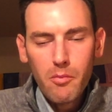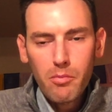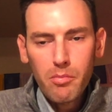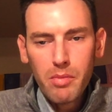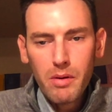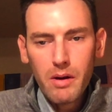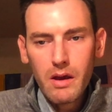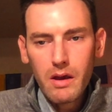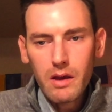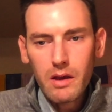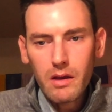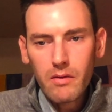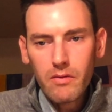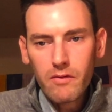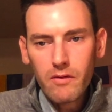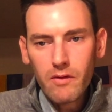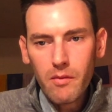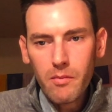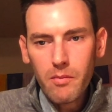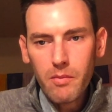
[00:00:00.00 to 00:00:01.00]
But
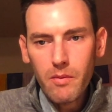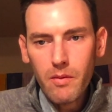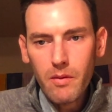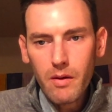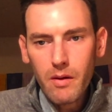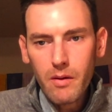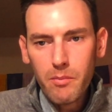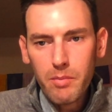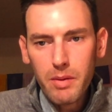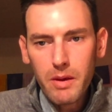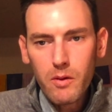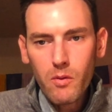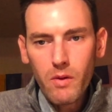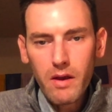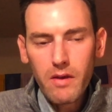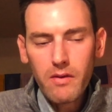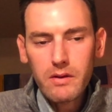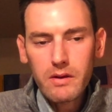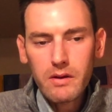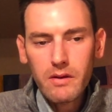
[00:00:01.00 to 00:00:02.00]
a big way
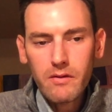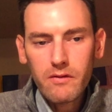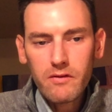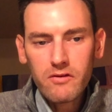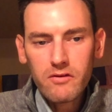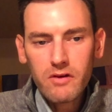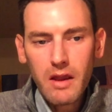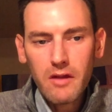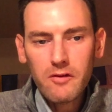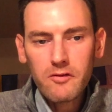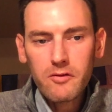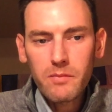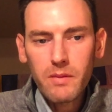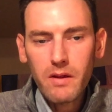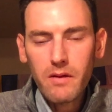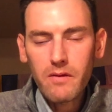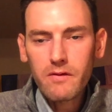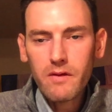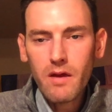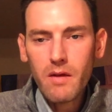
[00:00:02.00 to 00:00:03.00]
that it's changed me
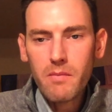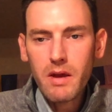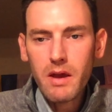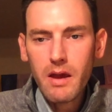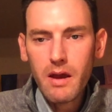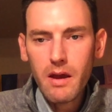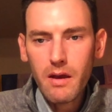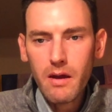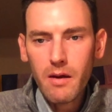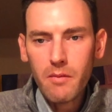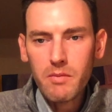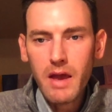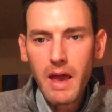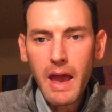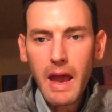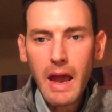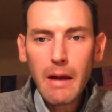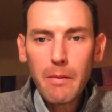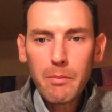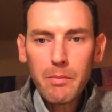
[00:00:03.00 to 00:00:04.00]
is I'm a
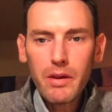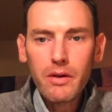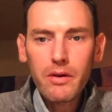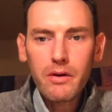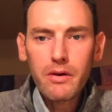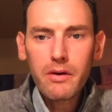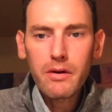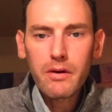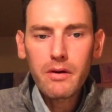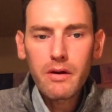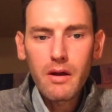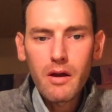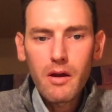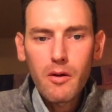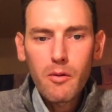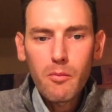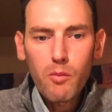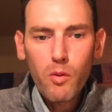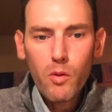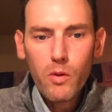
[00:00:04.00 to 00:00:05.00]
happier,
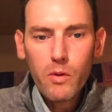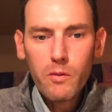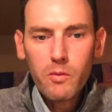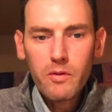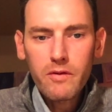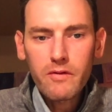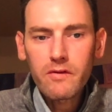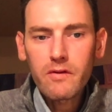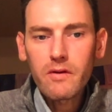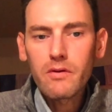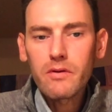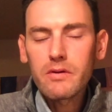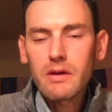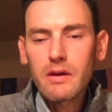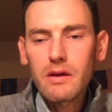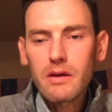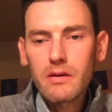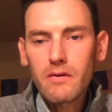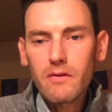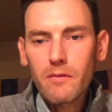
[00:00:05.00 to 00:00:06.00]
more
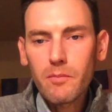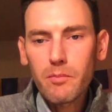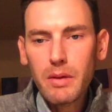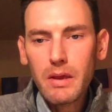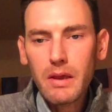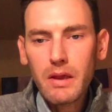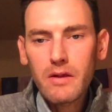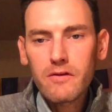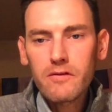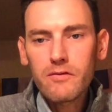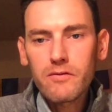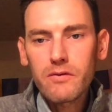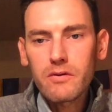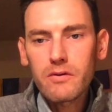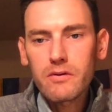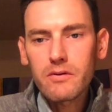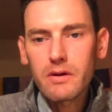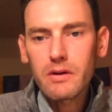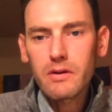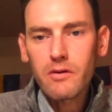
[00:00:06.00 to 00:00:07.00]
resilient,
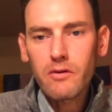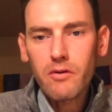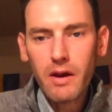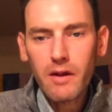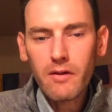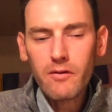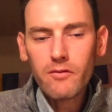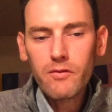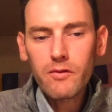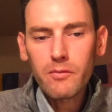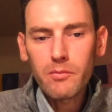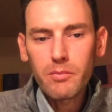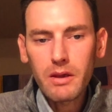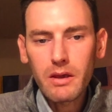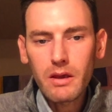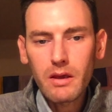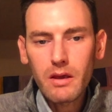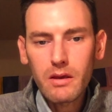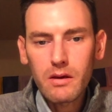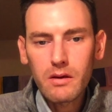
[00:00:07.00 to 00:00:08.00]
peaceful, and graceful
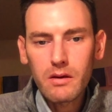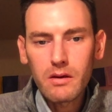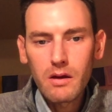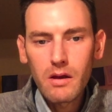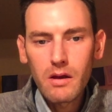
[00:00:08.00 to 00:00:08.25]
being.